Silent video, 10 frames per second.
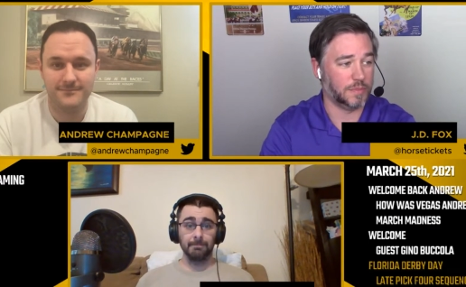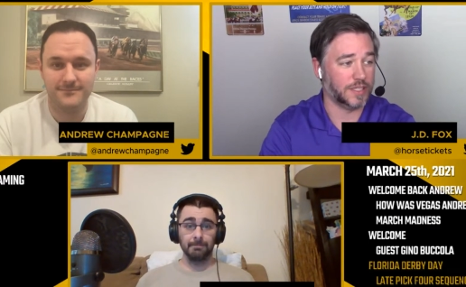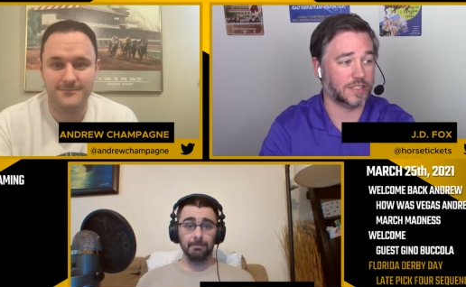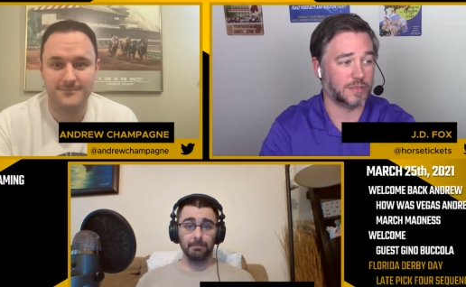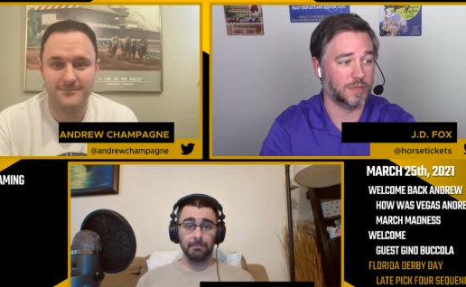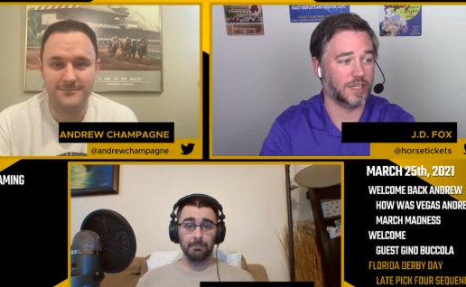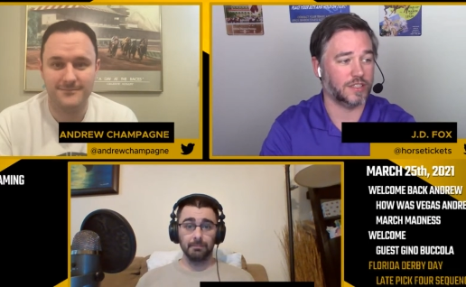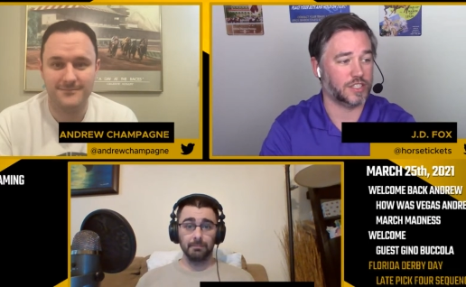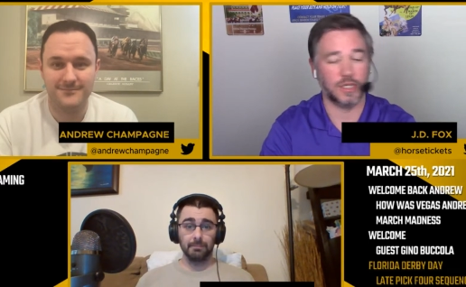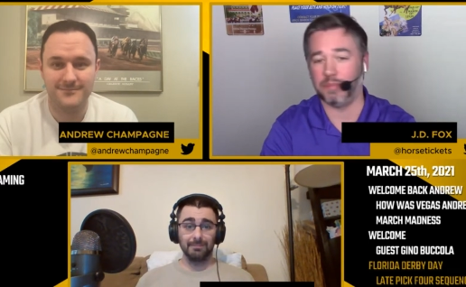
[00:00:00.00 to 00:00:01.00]
Speaker 1: beats me,
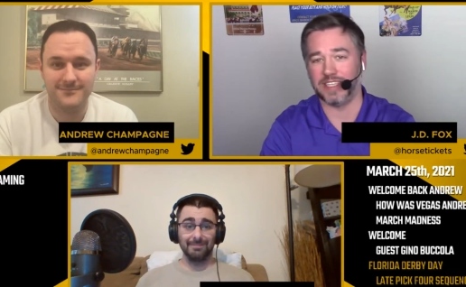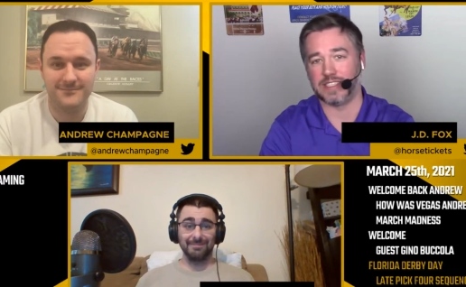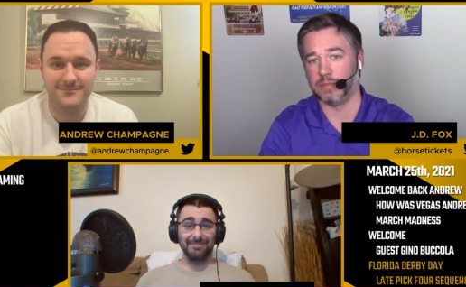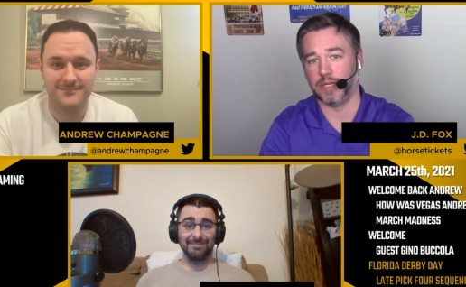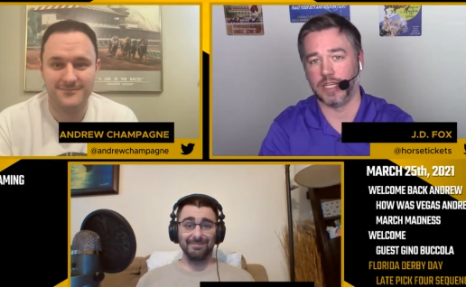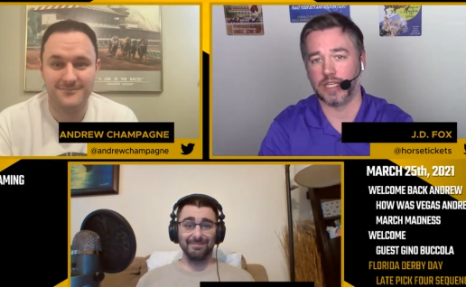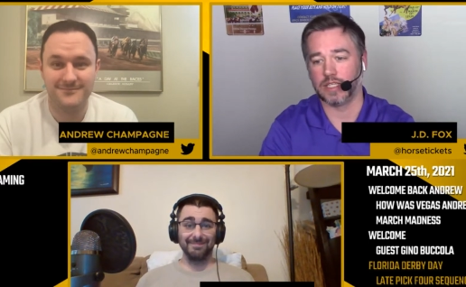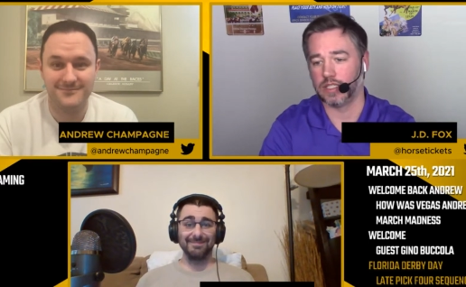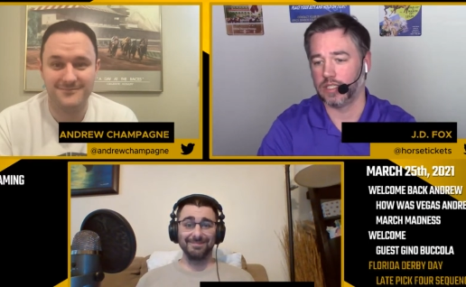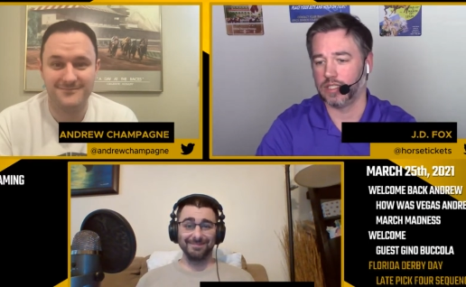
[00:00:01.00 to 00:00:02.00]
she beats me.
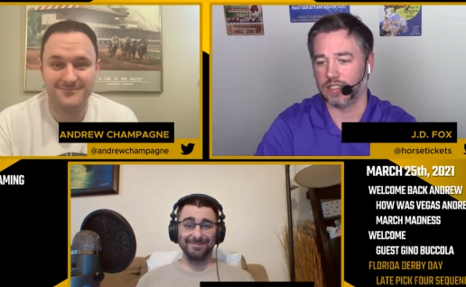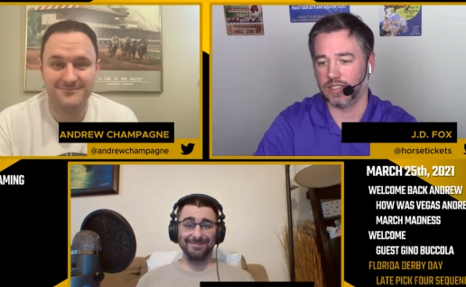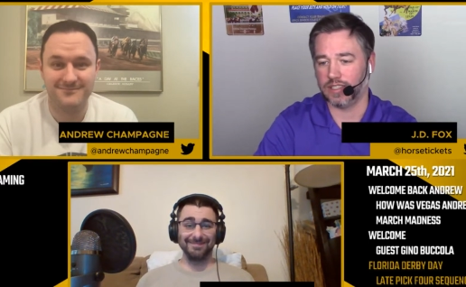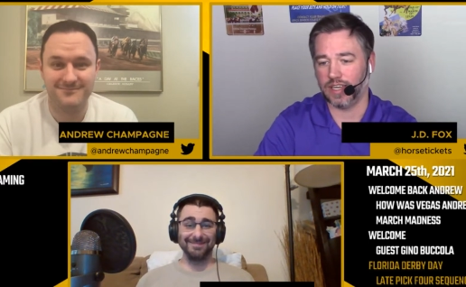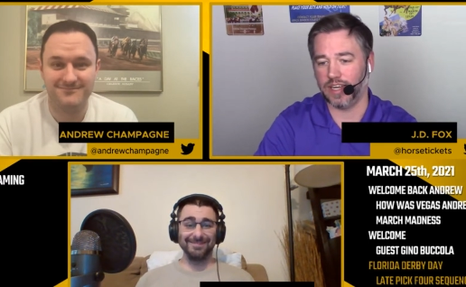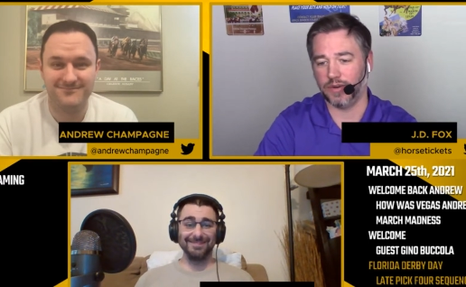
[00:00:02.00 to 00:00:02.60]
I